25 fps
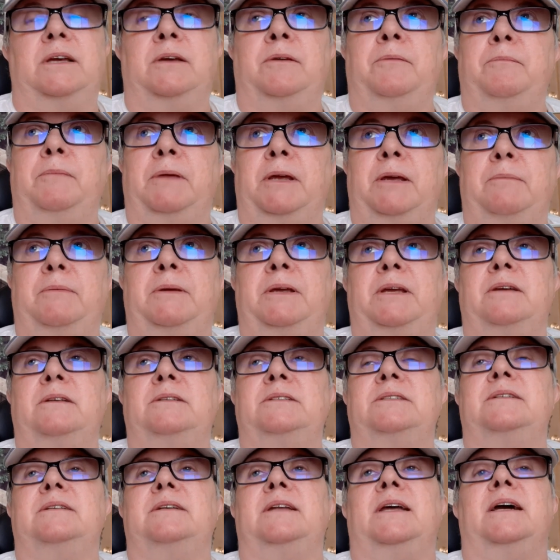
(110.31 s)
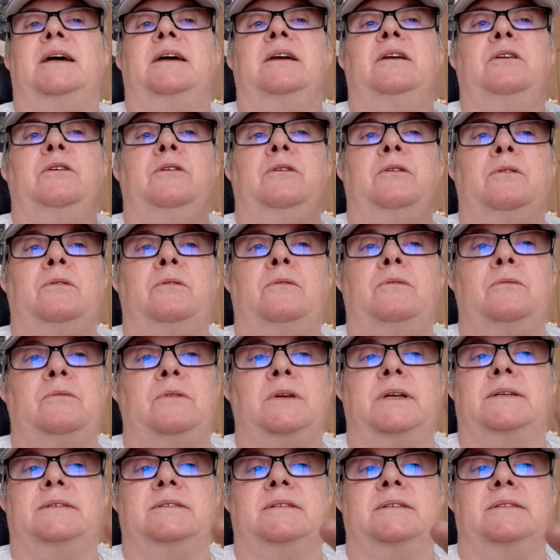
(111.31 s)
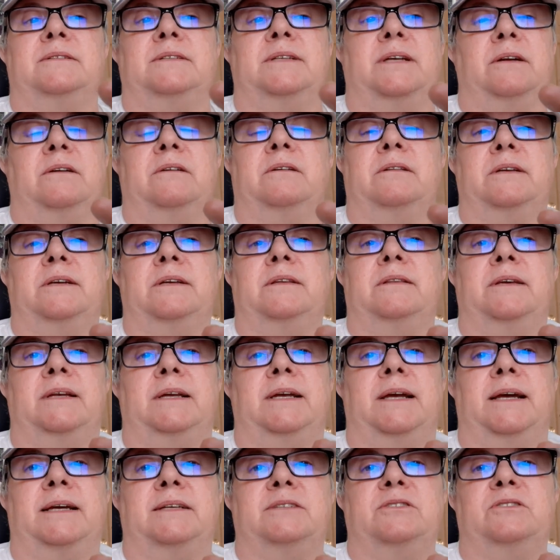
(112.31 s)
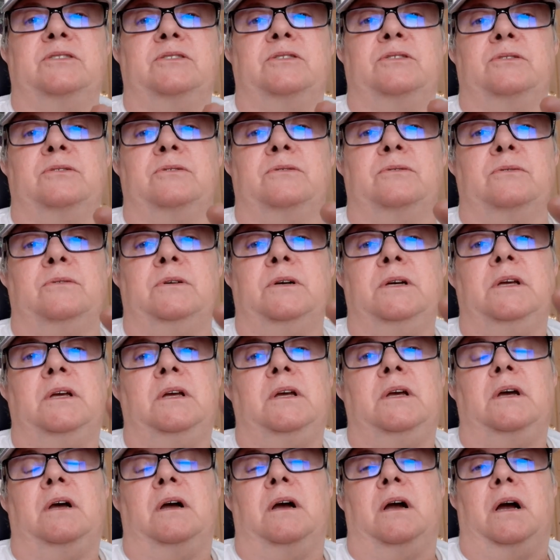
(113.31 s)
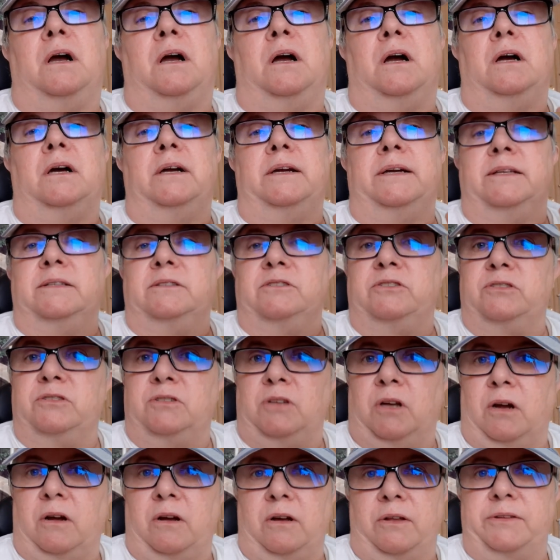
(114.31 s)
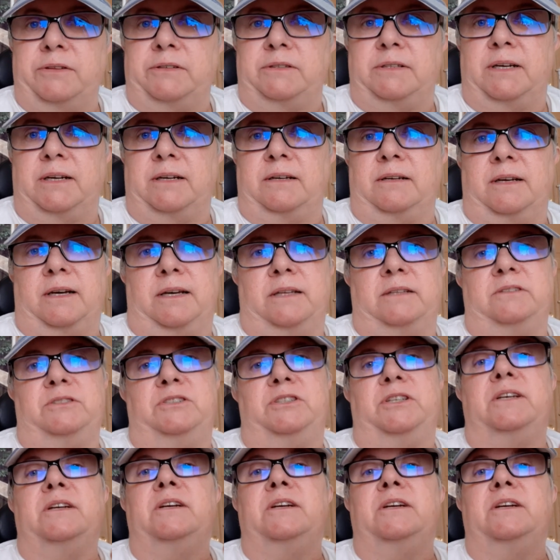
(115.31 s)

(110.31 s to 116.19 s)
And maybe it's not you necessarily that has to uh, install the technology.